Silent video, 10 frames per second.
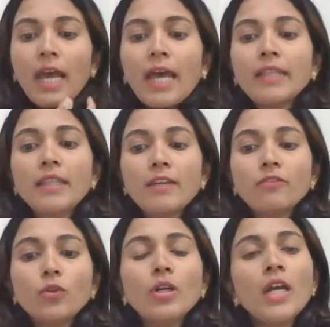and
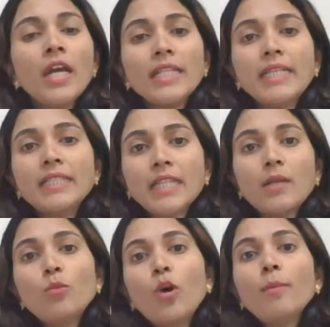therefore these are
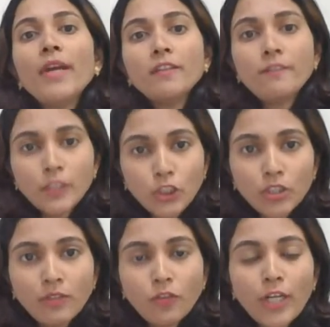more
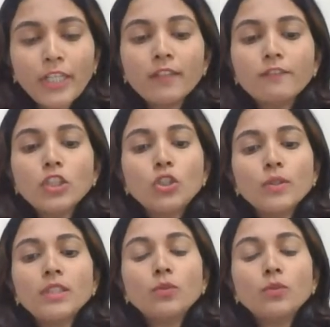beneficial for individuals,